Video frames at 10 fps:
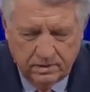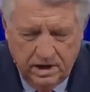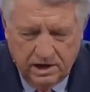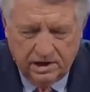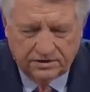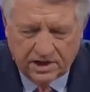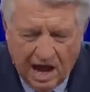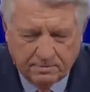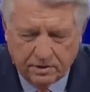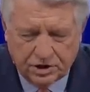in
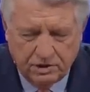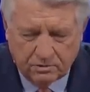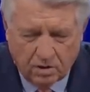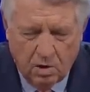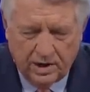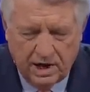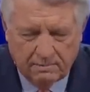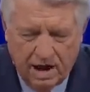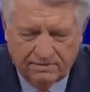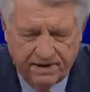discipleship, growing in
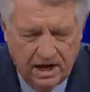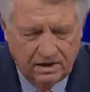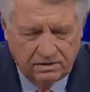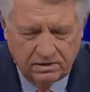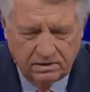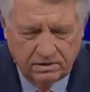my faith,